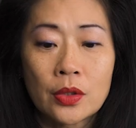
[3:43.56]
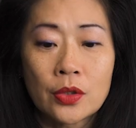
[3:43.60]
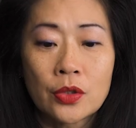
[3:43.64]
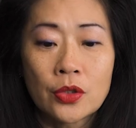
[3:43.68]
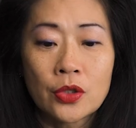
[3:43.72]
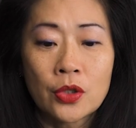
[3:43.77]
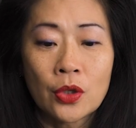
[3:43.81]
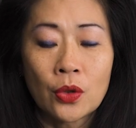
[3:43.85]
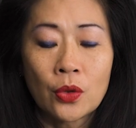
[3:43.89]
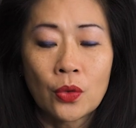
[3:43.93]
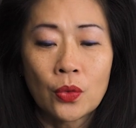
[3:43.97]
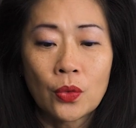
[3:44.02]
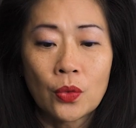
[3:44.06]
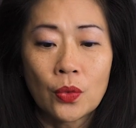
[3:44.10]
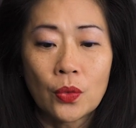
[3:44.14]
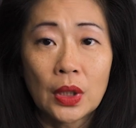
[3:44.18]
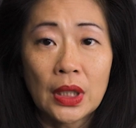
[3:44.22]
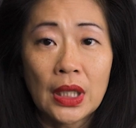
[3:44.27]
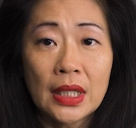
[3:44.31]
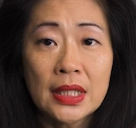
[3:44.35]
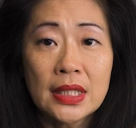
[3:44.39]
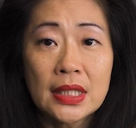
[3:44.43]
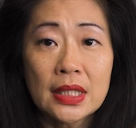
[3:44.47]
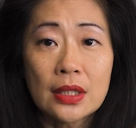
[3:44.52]
So
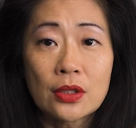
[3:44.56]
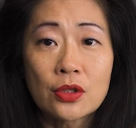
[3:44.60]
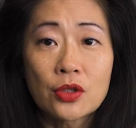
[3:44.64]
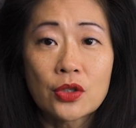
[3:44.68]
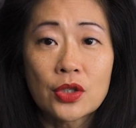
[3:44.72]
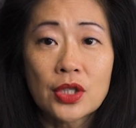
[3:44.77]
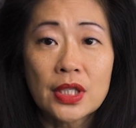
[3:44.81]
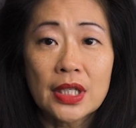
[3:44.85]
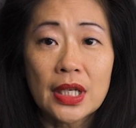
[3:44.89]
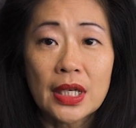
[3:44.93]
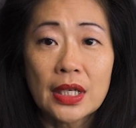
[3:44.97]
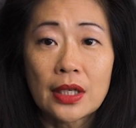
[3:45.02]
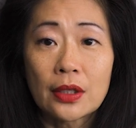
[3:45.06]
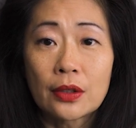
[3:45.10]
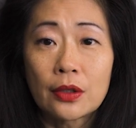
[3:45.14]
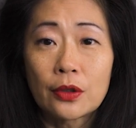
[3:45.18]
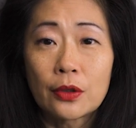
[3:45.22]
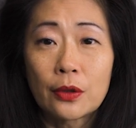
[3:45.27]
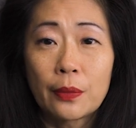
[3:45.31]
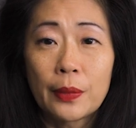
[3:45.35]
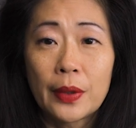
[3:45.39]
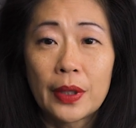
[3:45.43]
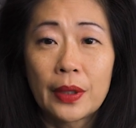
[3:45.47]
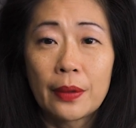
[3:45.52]
let's understand a
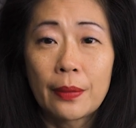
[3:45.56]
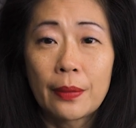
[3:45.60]
little bit